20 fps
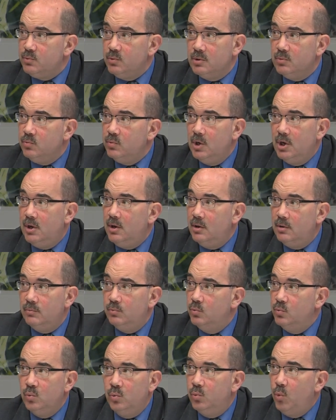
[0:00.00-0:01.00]
We're
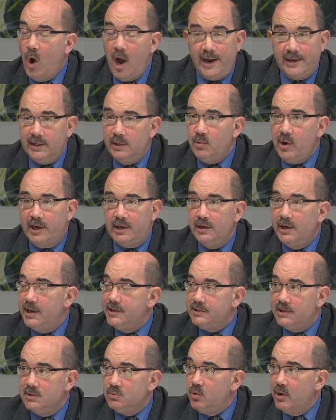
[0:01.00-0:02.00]
widely
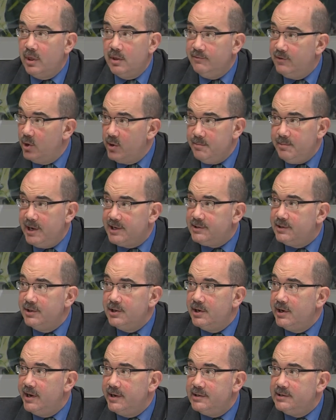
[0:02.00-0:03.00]
recognized as one of the very best in the
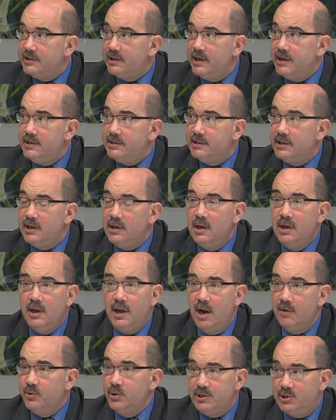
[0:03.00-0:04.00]
United States, and
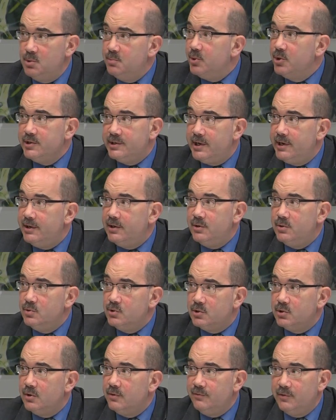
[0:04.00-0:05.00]
every superintendent who
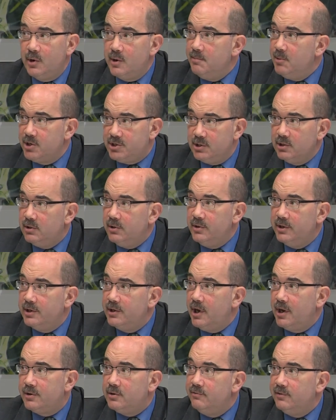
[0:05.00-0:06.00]
served very much, including
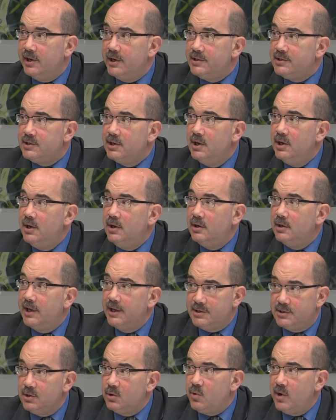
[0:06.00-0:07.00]
Dr. Vance,
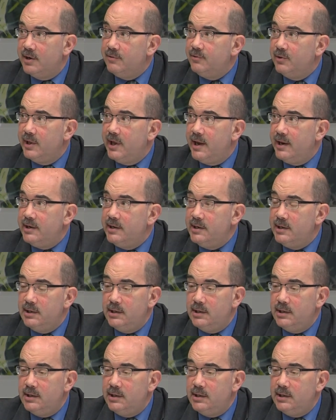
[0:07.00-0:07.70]
gets the credit for that.